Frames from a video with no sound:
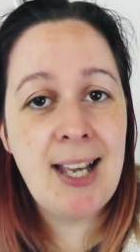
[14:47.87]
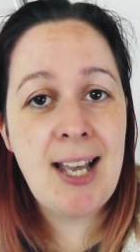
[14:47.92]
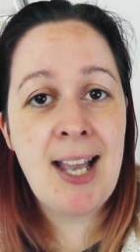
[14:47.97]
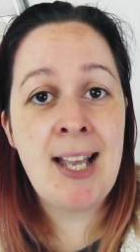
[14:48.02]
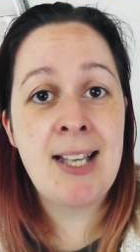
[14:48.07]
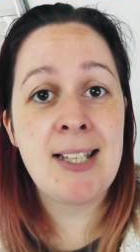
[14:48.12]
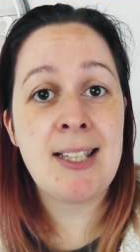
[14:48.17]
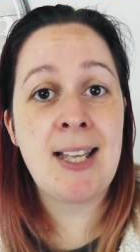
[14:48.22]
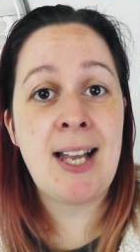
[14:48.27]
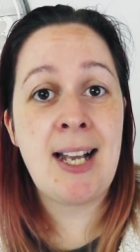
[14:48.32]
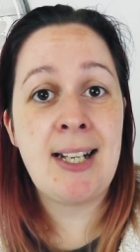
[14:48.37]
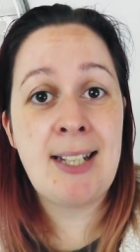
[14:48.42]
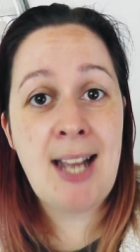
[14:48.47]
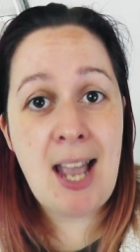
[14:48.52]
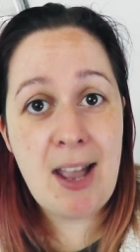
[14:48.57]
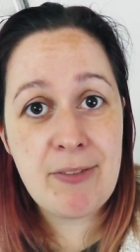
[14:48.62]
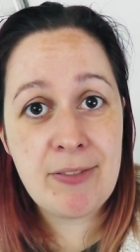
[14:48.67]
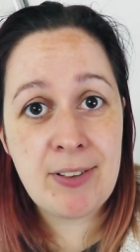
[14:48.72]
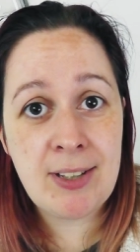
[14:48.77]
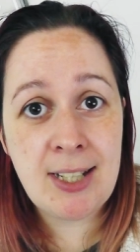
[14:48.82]
It's like
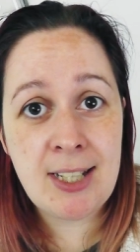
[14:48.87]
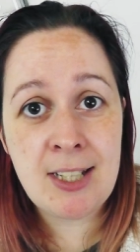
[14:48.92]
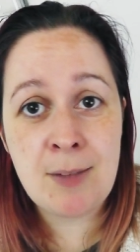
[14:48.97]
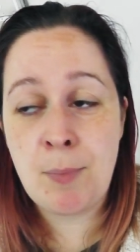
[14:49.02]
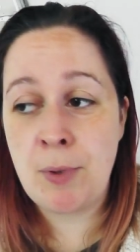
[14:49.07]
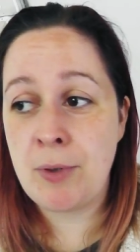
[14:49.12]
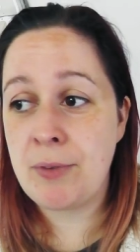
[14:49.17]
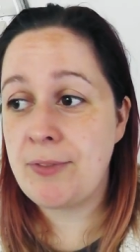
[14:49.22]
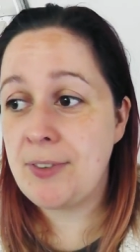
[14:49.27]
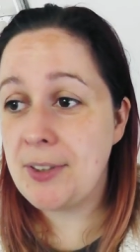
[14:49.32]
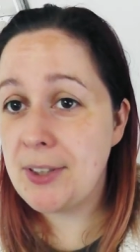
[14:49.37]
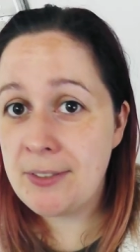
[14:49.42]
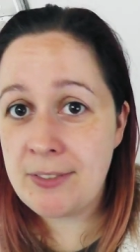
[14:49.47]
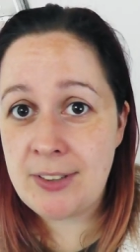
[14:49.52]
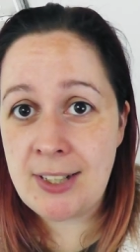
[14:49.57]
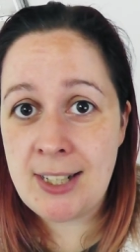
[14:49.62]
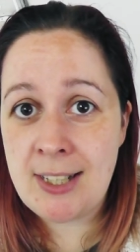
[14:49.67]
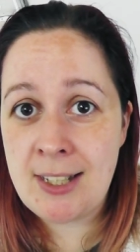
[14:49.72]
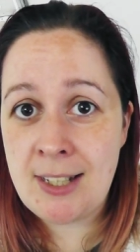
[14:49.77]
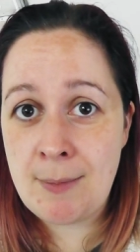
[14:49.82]
Netflix but full of
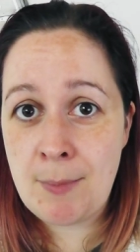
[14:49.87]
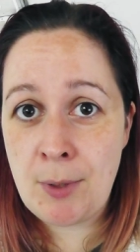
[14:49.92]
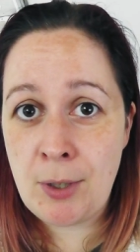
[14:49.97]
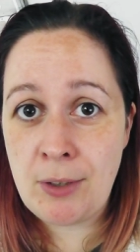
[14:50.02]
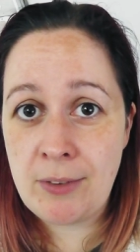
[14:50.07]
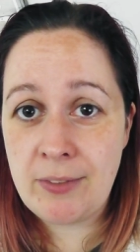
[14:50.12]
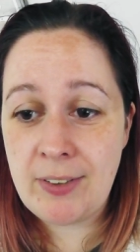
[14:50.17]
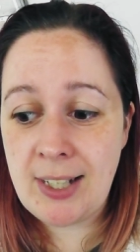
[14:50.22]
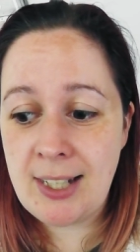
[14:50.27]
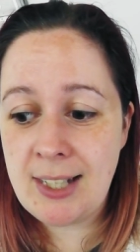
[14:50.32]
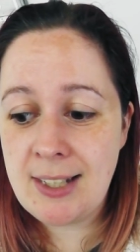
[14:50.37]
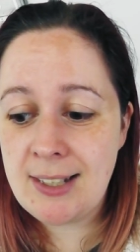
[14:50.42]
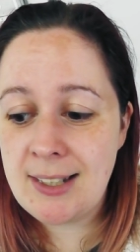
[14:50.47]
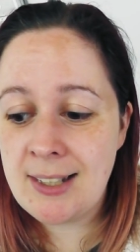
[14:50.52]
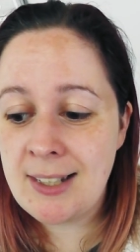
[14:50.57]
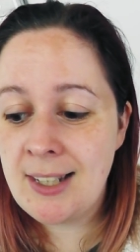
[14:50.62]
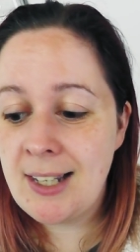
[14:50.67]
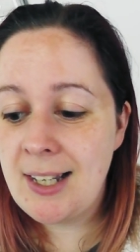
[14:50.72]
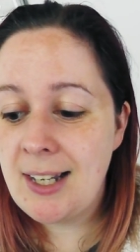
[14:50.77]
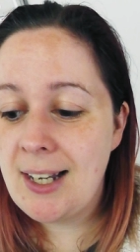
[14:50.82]
Disney
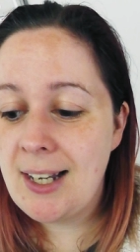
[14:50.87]
movies.